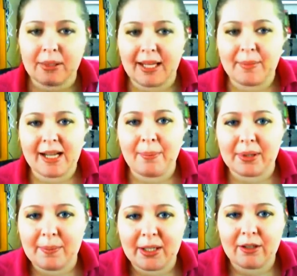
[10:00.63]
play
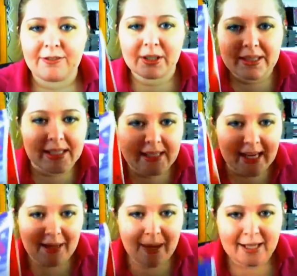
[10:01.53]
Monopoly bill feels the
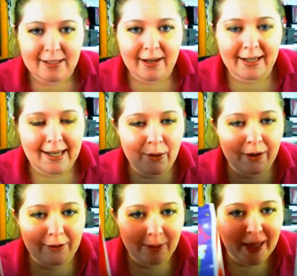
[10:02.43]
same as a cutout
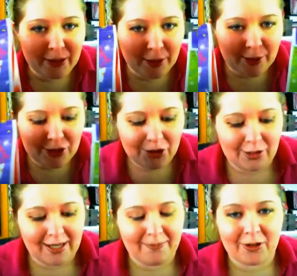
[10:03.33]
of a bottle of coochie
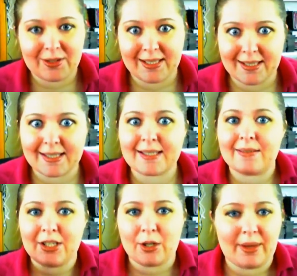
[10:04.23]
cream
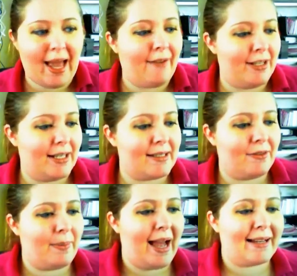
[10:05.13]
versus, you know, the heaviness
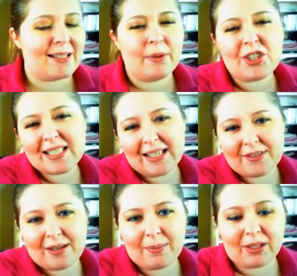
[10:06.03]
of the bag. So it just
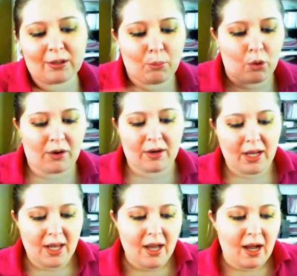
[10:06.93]
gives them a little more,
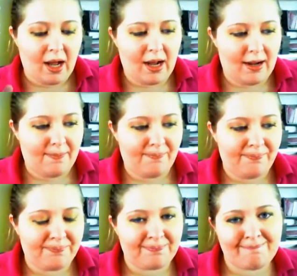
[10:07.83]
I
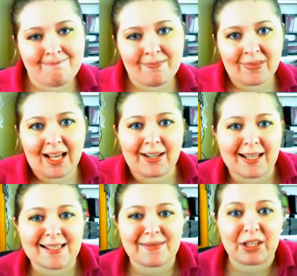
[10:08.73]

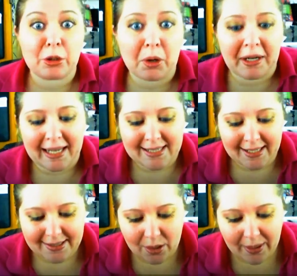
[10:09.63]
guess, a little more
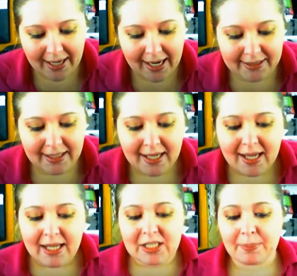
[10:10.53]
guessing is going on.
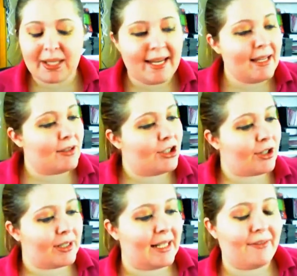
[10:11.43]
To play it,
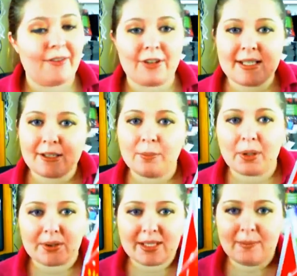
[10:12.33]
you're going to give every single
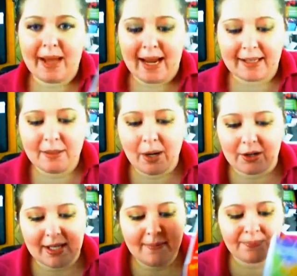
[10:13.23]
person a bag at the
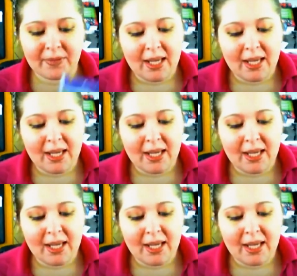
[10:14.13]
party,